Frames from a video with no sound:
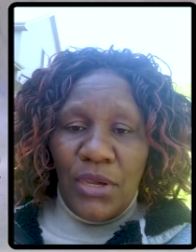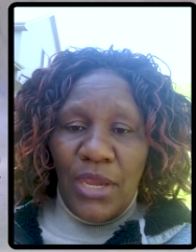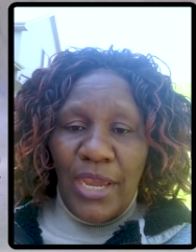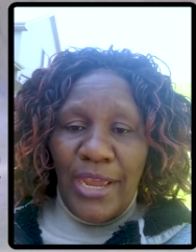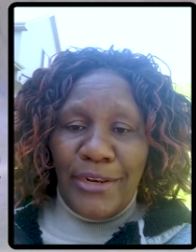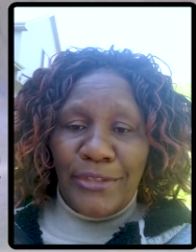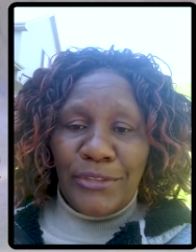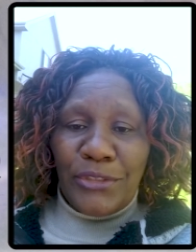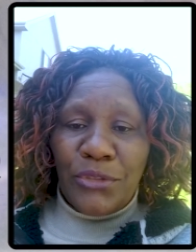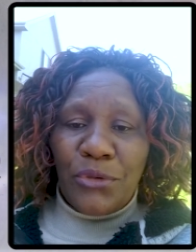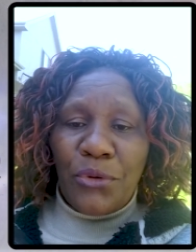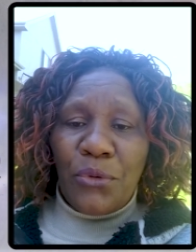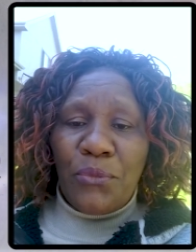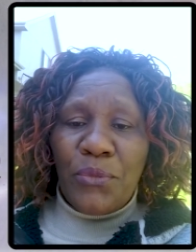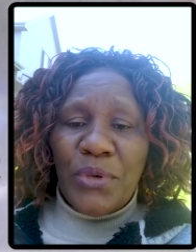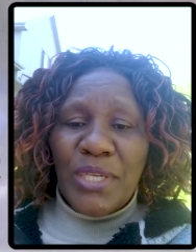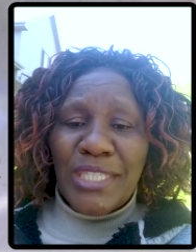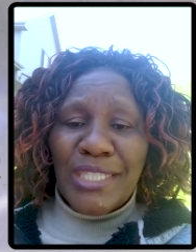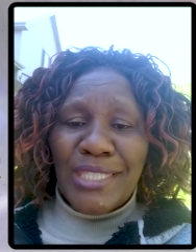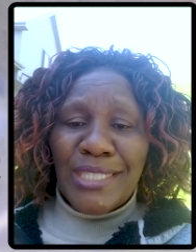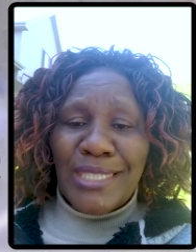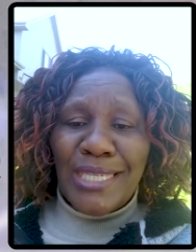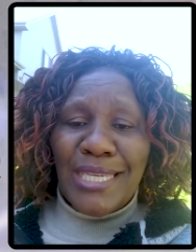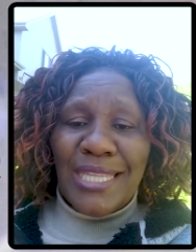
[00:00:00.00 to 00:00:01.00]
And so
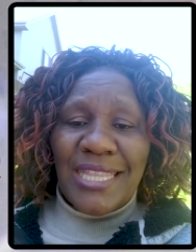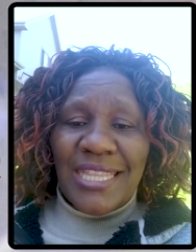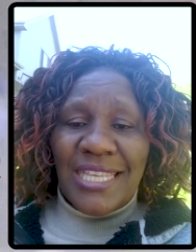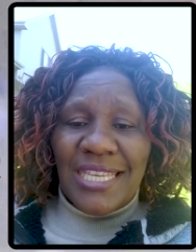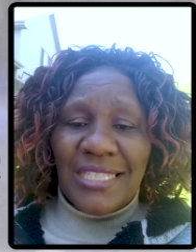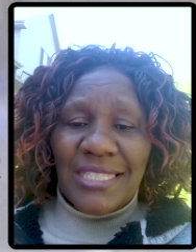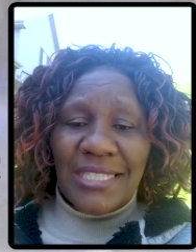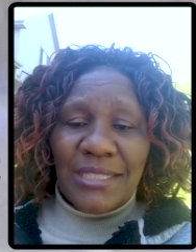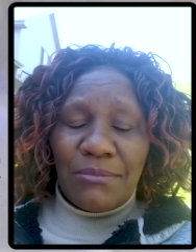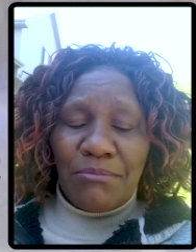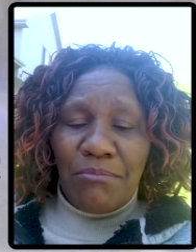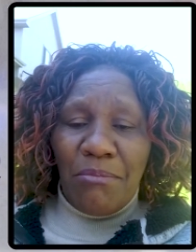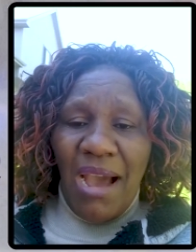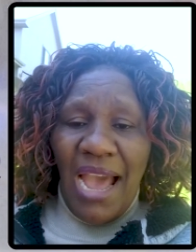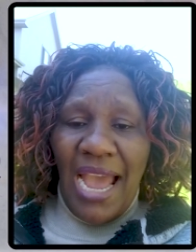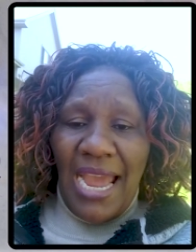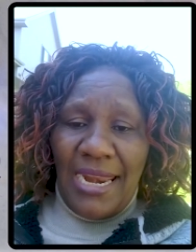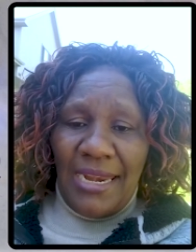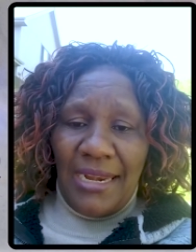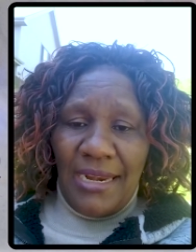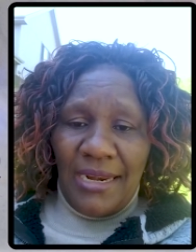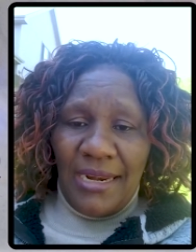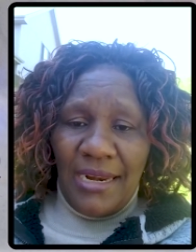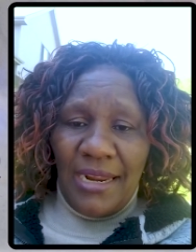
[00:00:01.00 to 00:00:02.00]
we see this
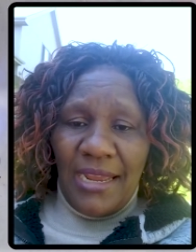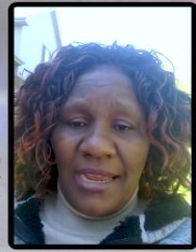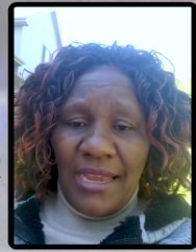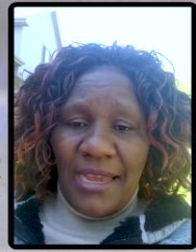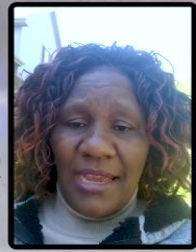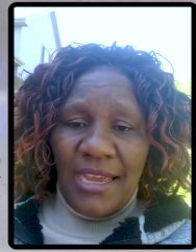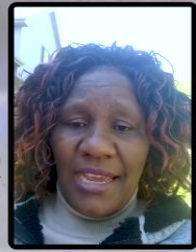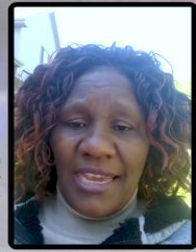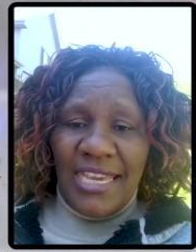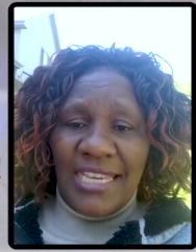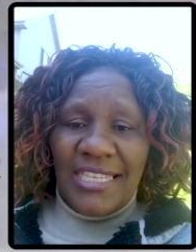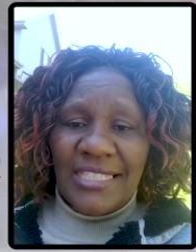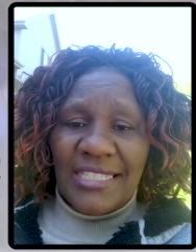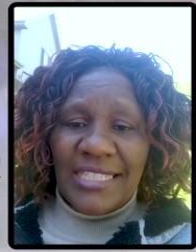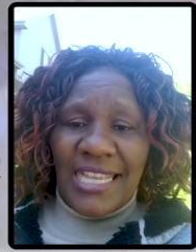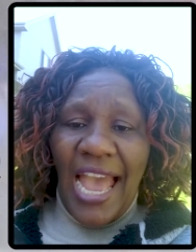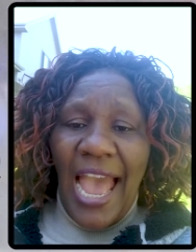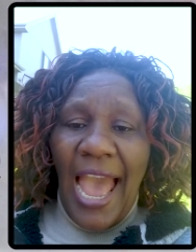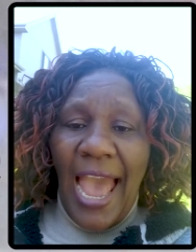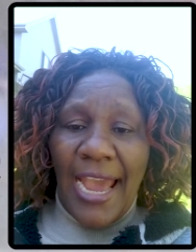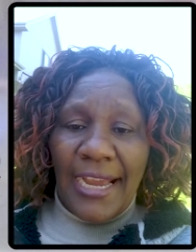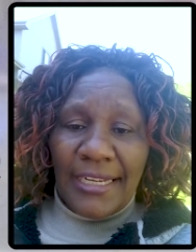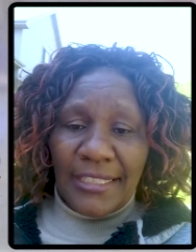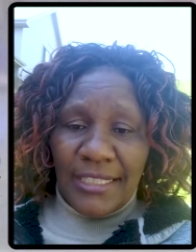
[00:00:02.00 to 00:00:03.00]
man, his
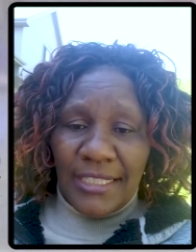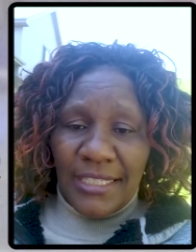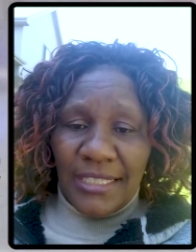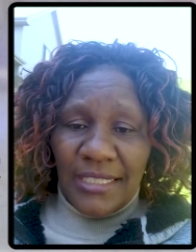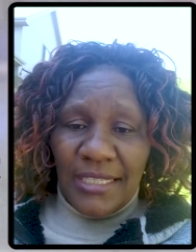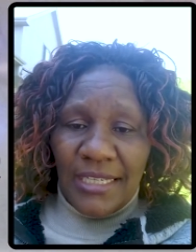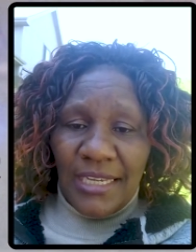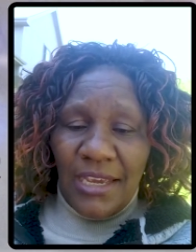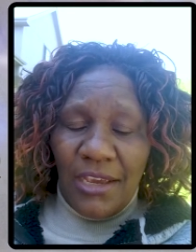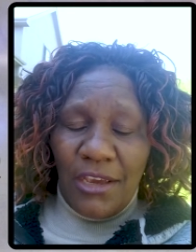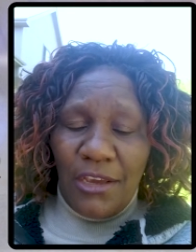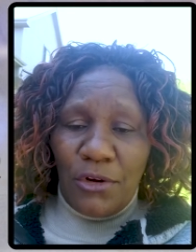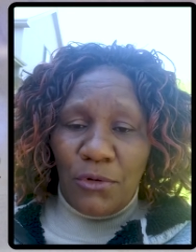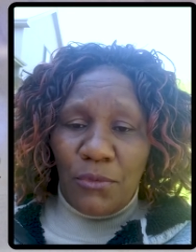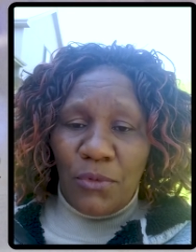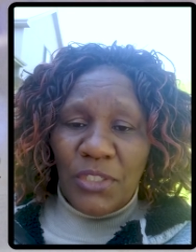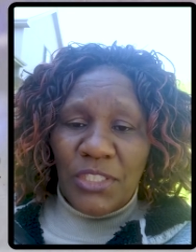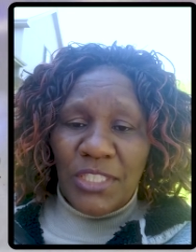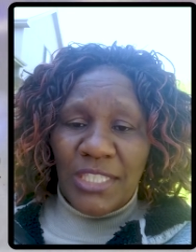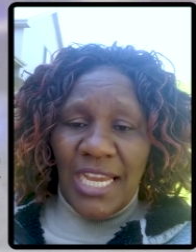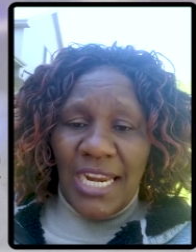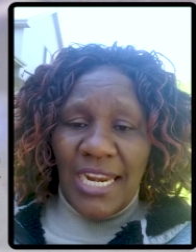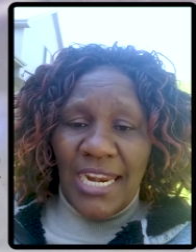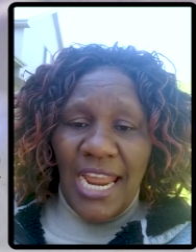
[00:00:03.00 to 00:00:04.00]
act, it
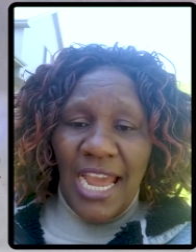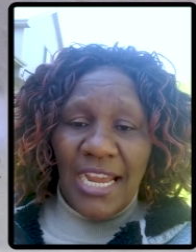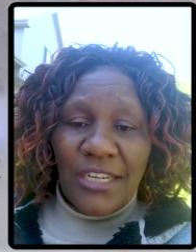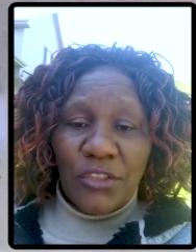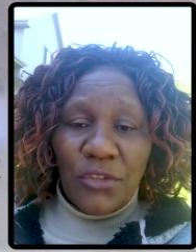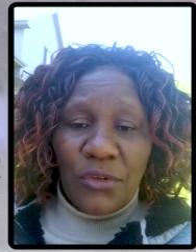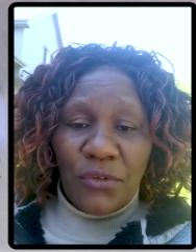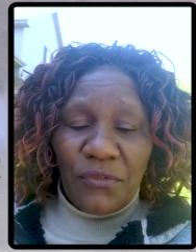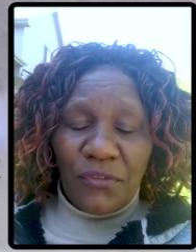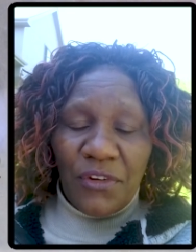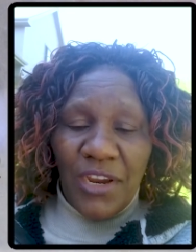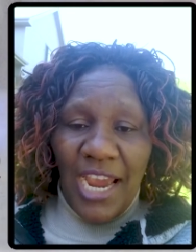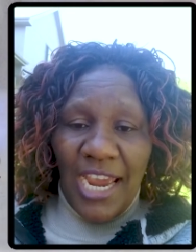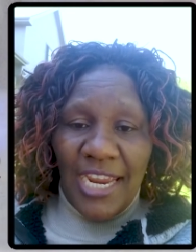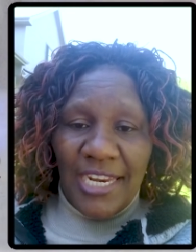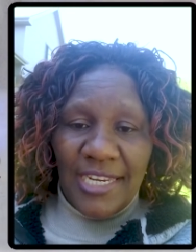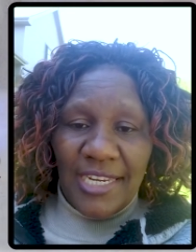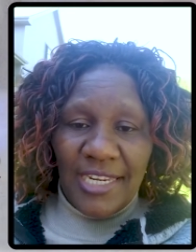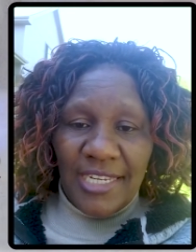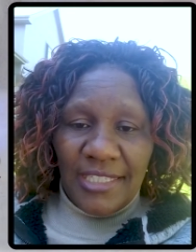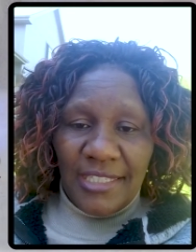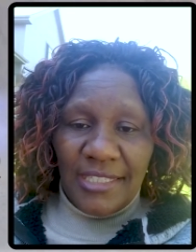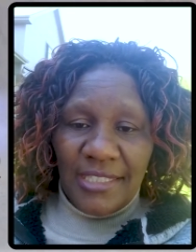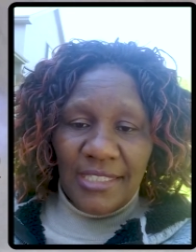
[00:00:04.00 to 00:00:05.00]
was an act of
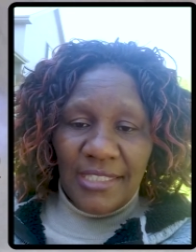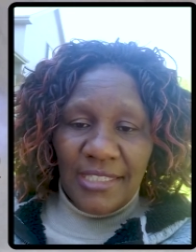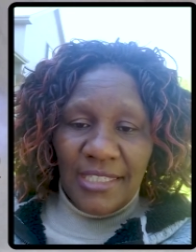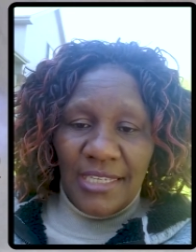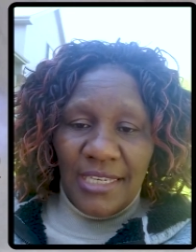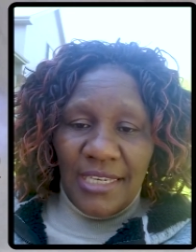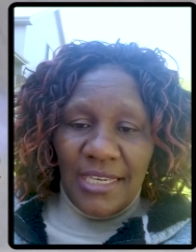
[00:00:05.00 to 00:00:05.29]
kindness.